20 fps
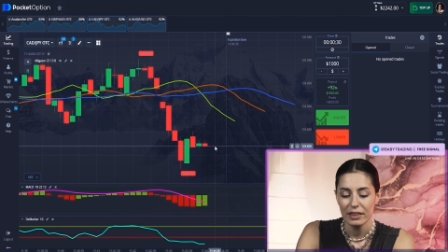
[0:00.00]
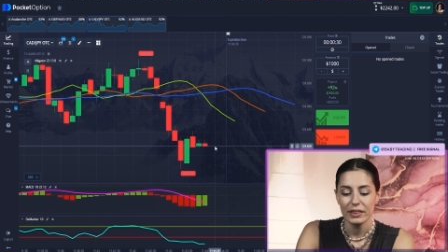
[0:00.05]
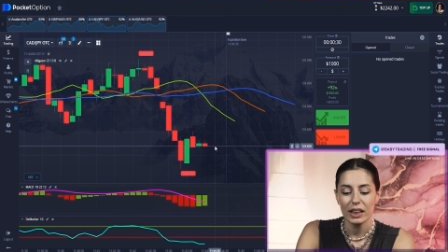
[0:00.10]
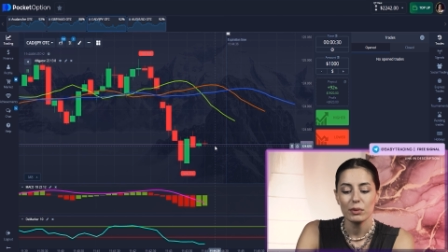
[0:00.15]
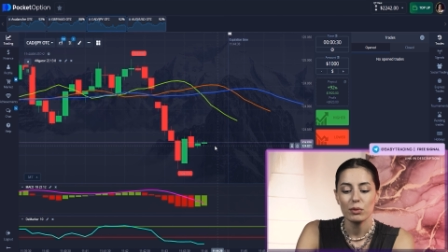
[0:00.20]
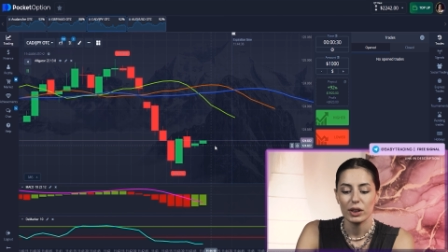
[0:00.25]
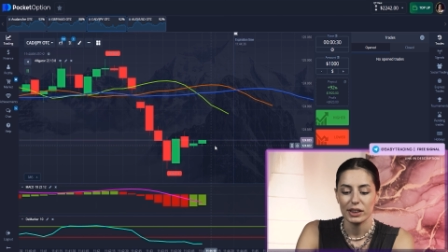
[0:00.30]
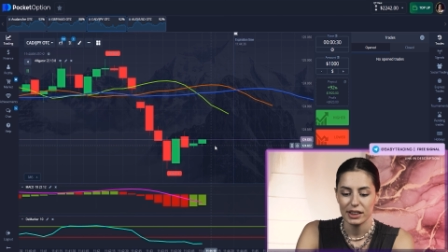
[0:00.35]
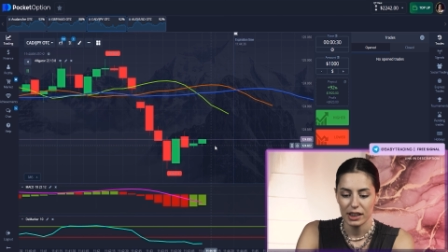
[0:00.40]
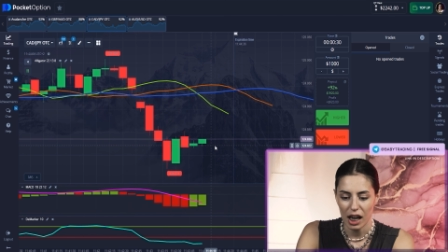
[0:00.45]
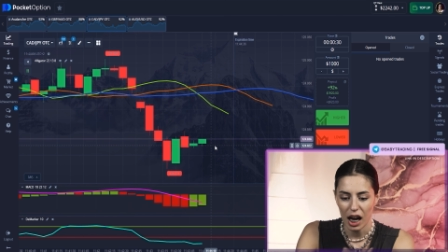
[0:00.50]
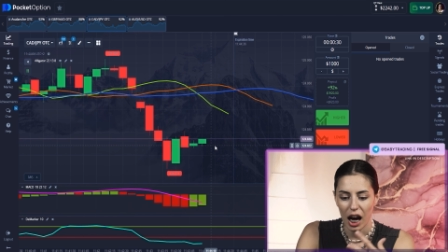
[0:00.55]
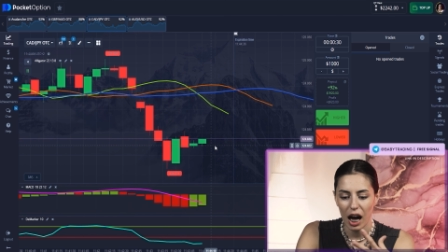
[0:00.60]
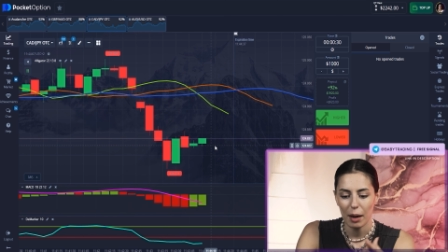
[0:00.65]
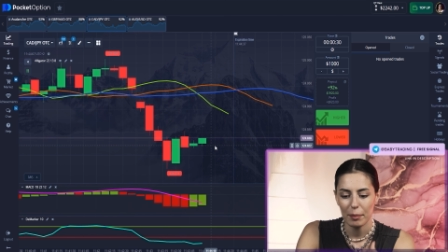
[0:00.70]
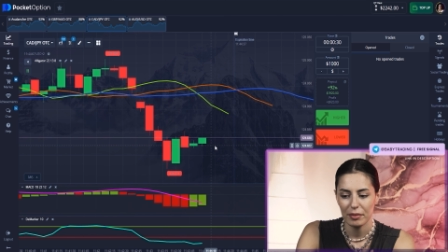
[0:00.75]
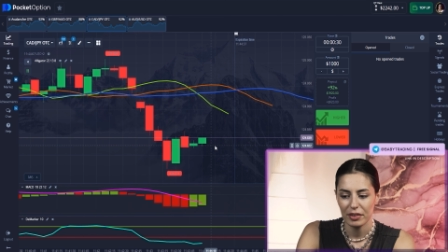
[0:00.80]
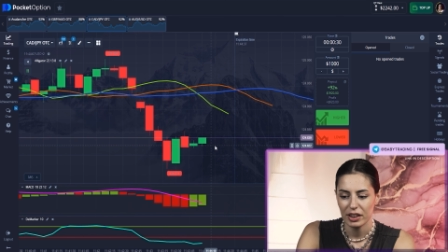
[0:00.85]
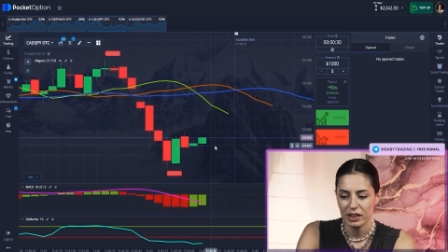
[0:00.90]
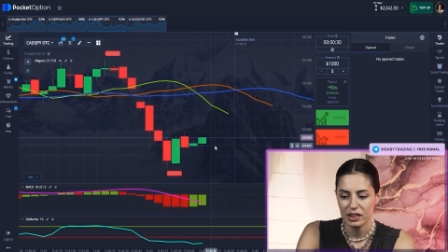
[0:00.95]
That was
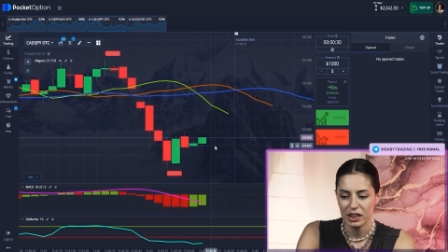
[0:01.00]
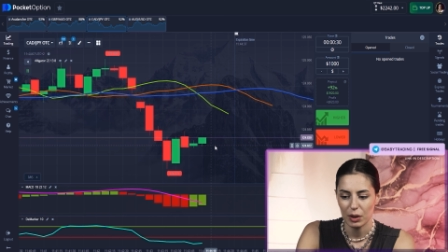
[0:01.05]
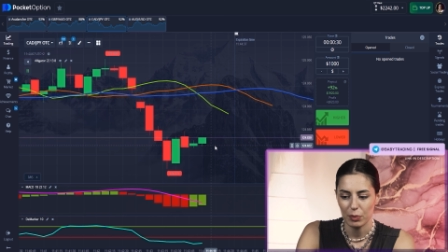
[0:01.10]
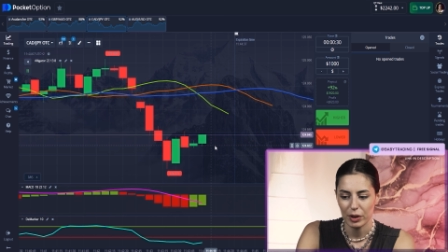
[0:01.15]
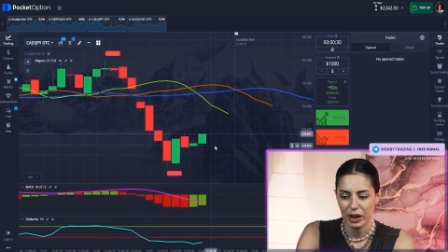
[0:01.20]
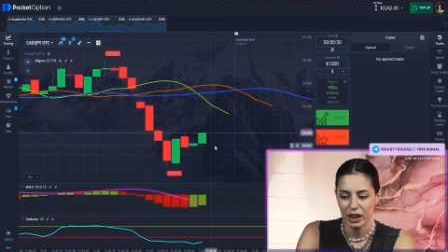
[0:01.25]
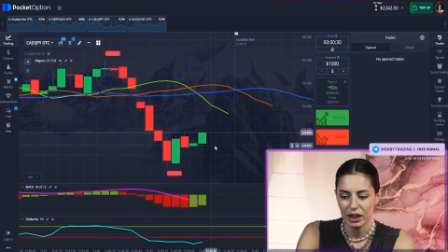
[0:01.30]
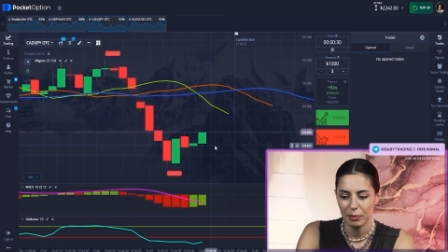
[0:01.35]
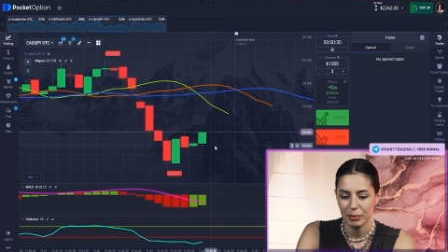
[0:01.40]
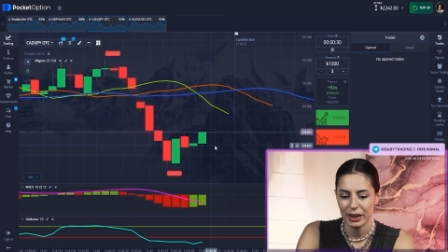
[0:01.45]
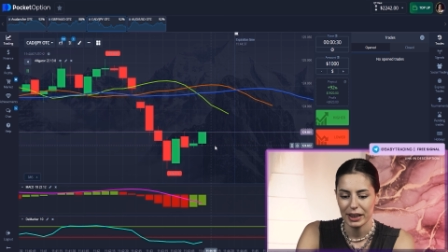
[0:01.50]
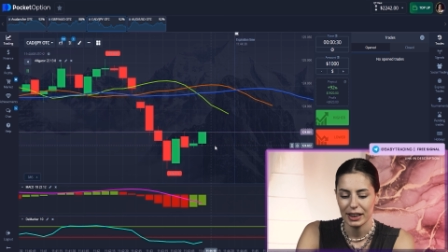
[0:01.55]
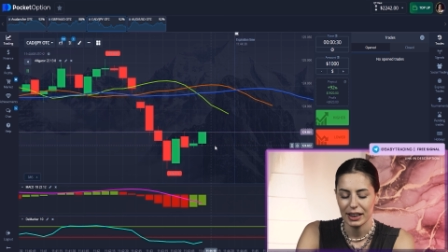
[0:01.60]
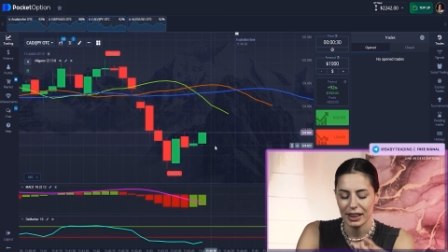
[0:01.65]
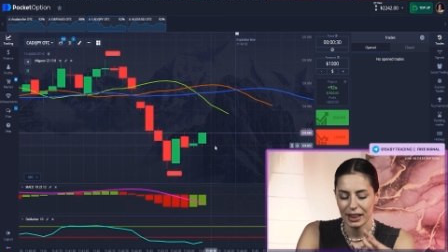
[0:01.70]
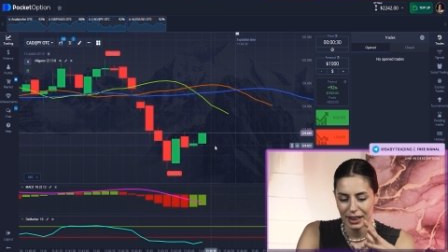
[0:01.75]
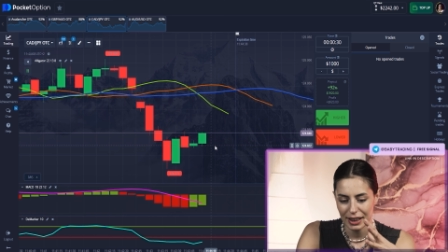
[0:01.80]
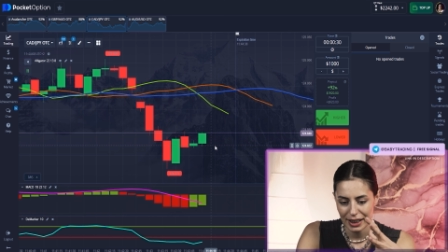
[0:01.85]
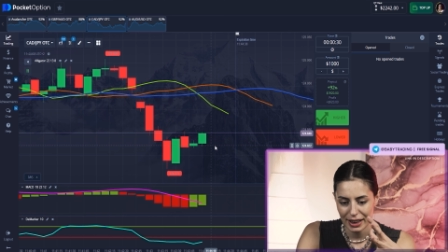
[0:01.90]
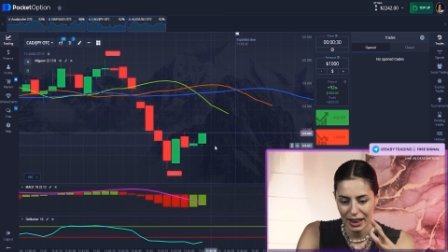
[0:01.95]
obvious that we're gonna be
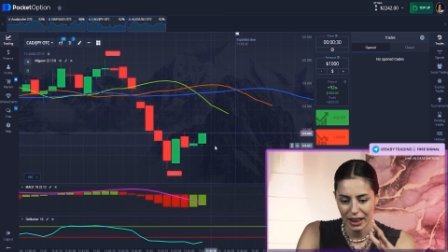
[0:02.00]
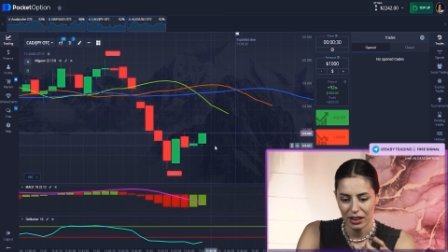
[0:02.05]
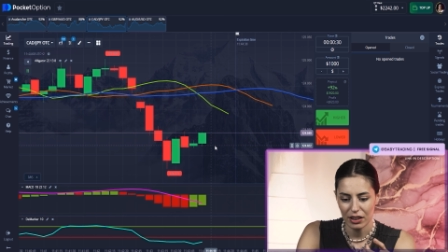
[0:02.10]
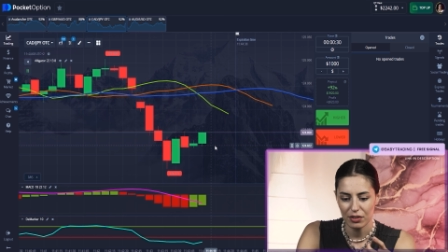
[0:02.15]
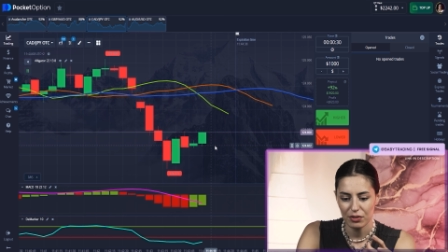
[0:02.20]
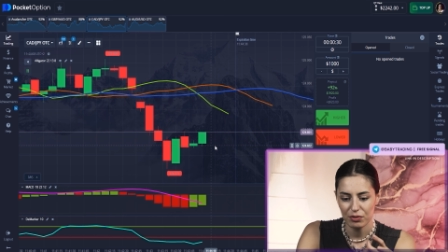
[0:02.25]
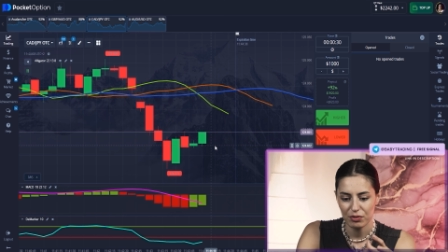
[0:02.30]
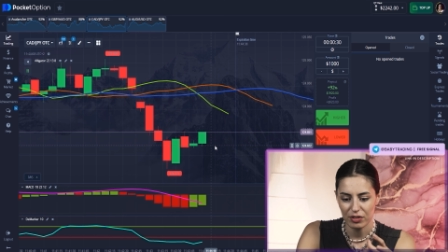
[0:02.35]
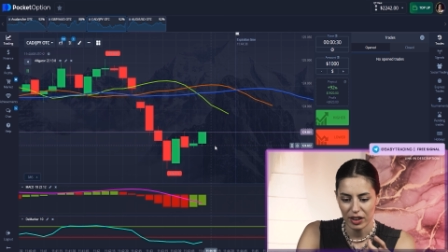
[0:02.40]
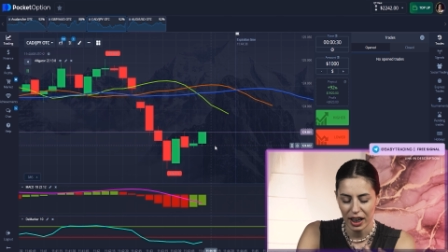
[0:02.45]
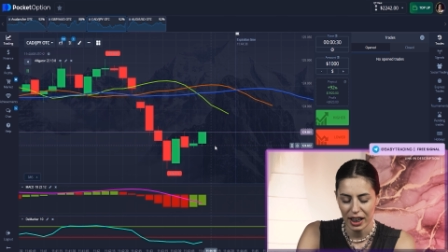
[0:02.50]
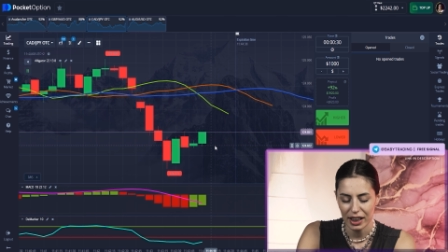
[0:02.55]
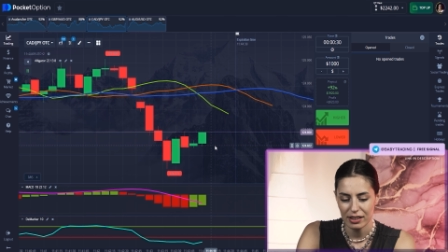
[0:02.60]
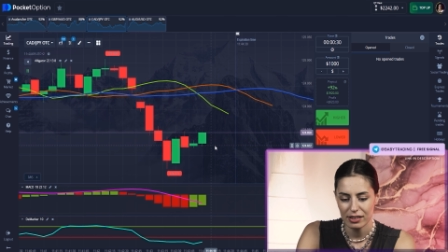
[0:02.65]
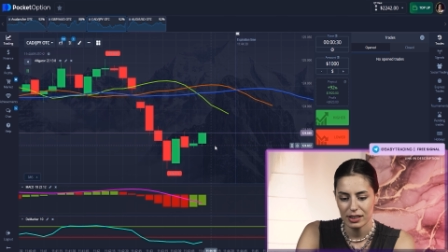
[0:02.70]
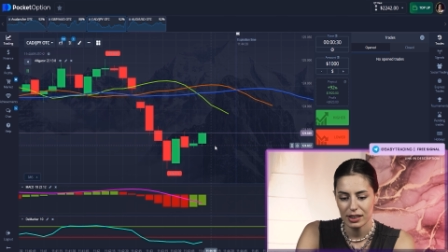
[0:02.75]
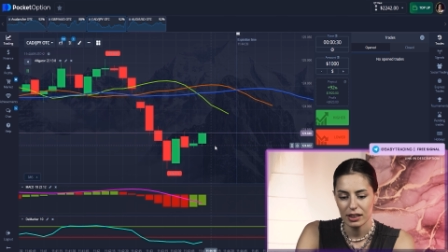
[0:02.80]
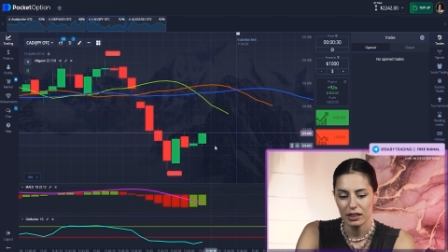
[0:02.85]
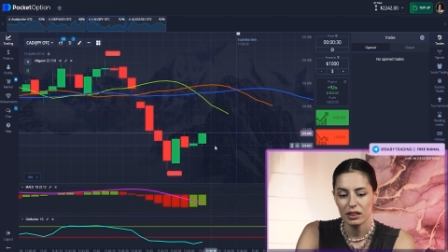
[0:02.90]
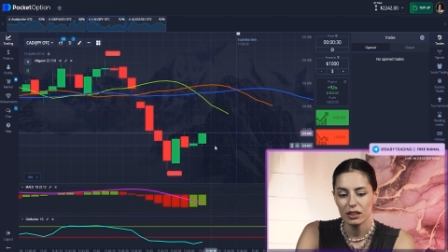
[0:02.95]
getting
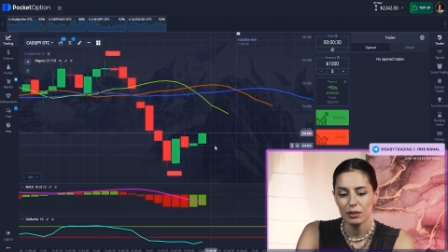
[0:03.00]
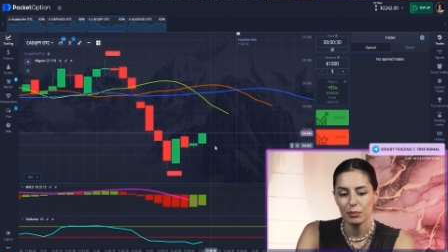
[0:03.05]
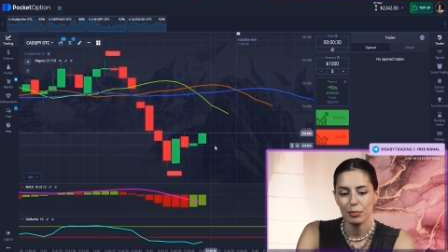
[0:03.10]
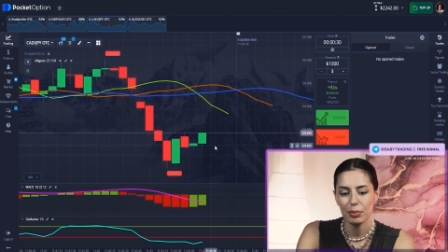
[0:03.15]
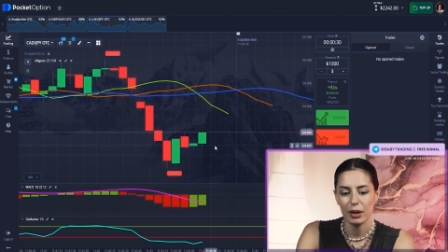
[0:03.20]
rising,